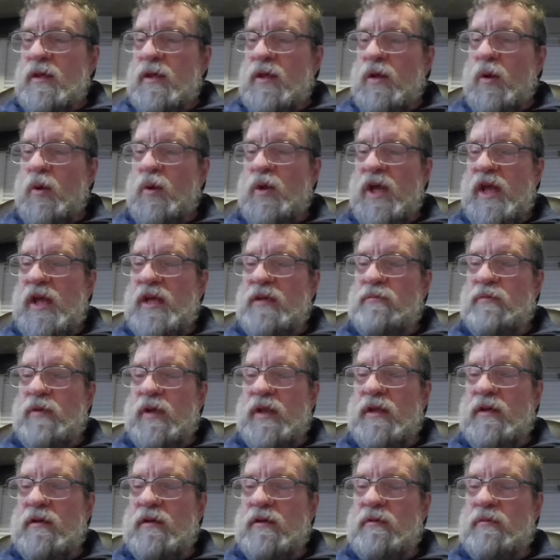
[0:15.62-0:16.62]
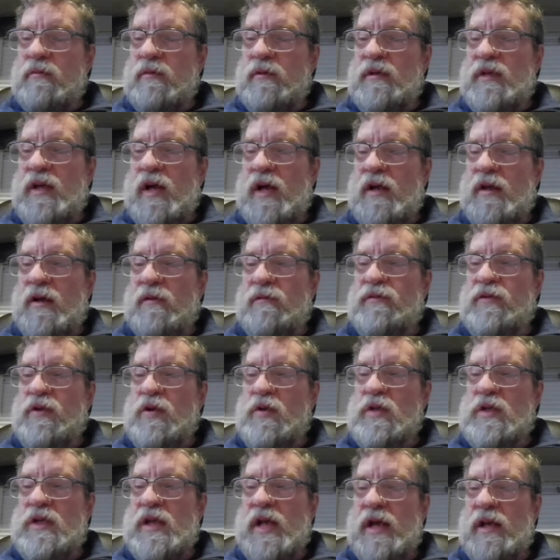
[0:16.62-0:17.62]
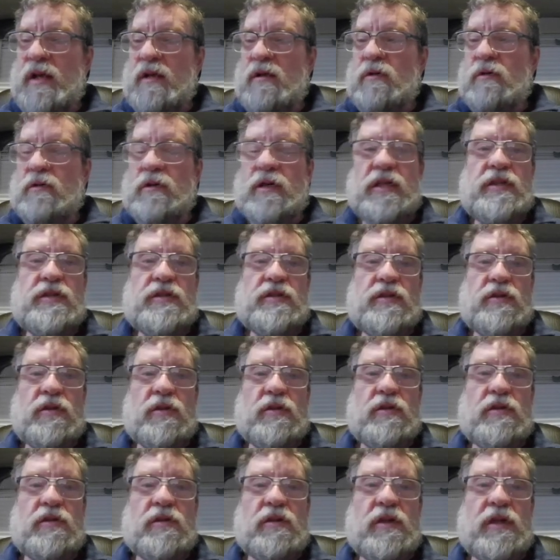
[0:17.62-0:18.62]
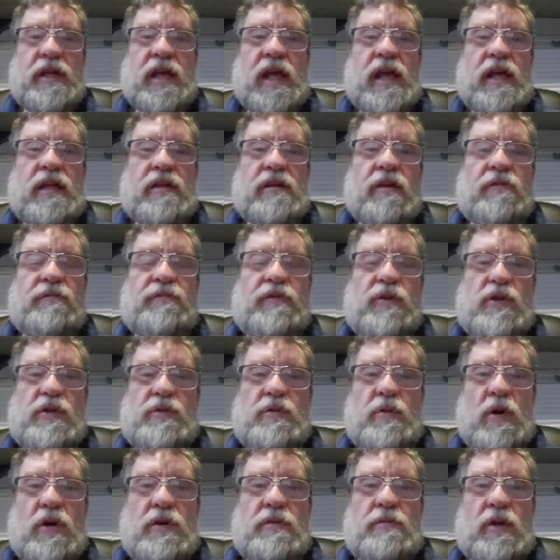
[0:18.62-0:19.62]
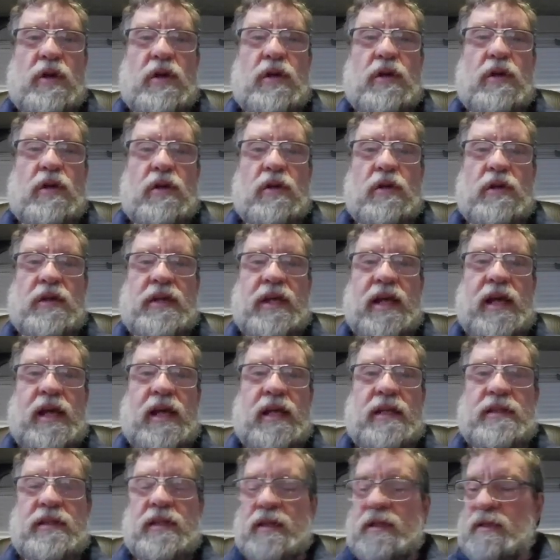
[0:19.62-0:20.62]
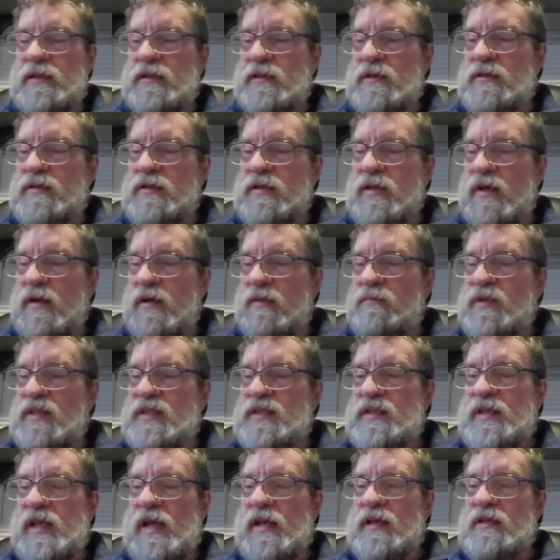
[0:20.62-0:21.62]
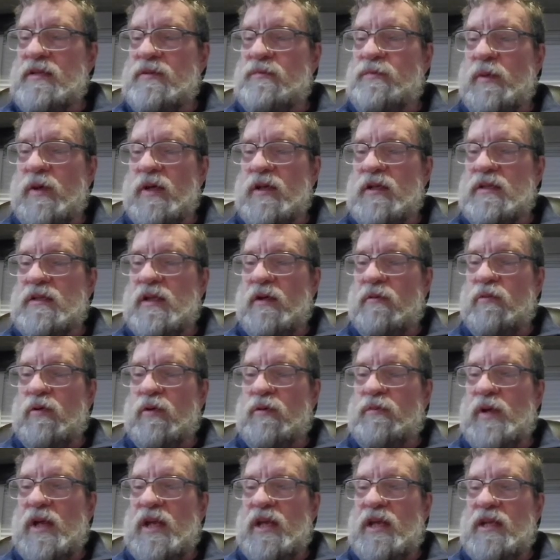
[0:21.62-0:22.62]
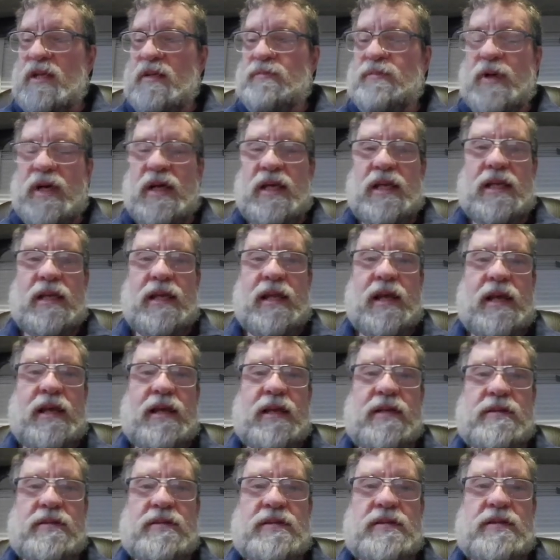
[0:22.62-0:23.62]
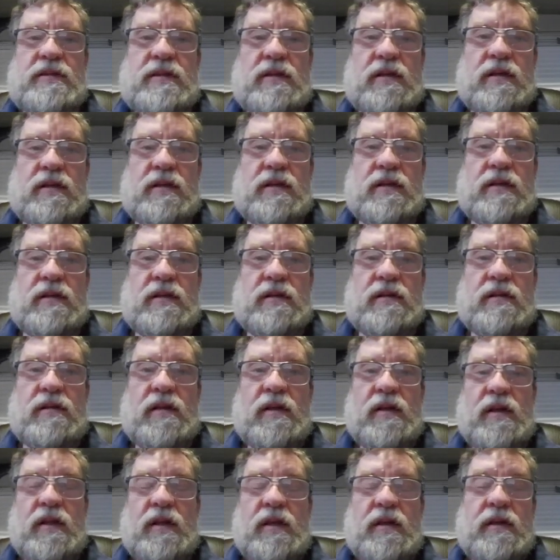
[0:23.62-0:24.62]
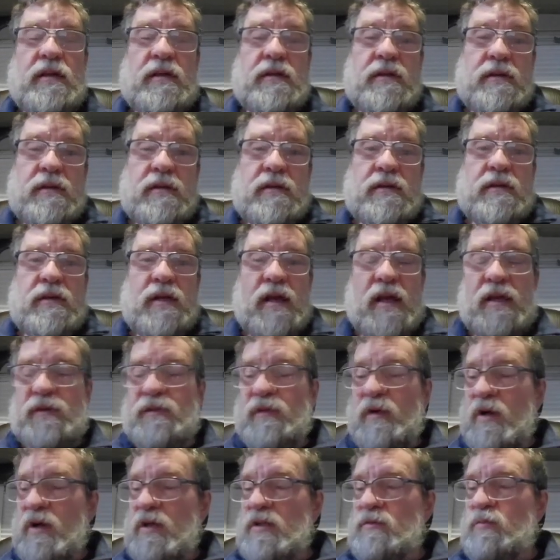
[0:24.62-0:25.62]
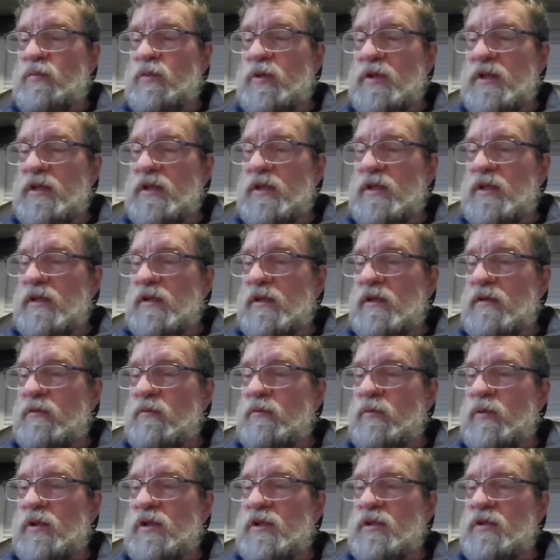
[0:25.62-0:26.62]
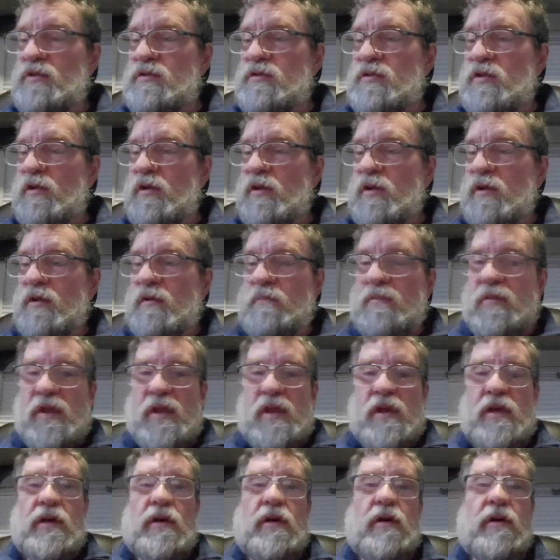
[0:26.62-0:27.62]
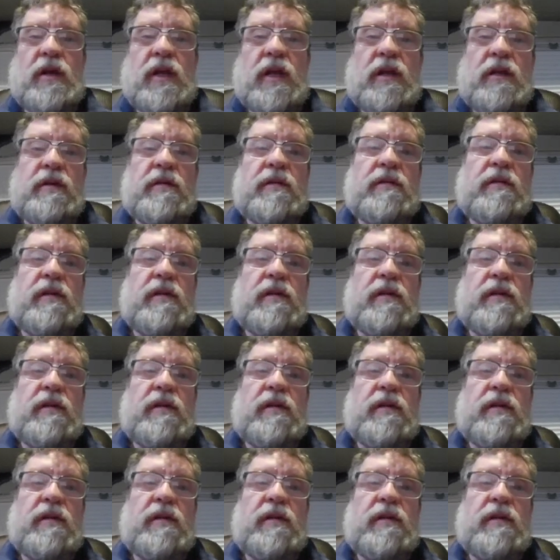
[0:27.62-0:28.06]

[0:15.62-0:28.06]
Okay, we've got a few categories to look at. The first one we're going to look at is mistakes that were made by Lance as far as we're concerned. Okay,